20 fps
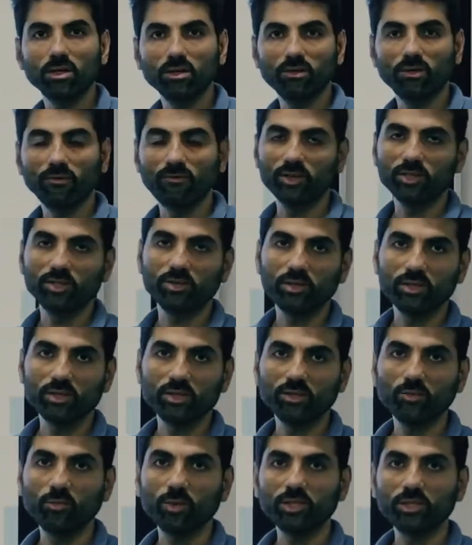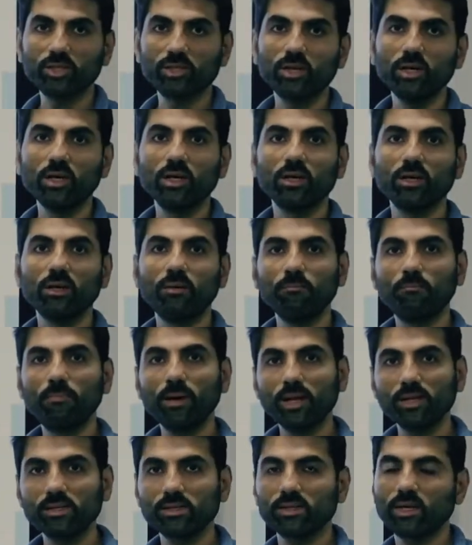refrigerants which compels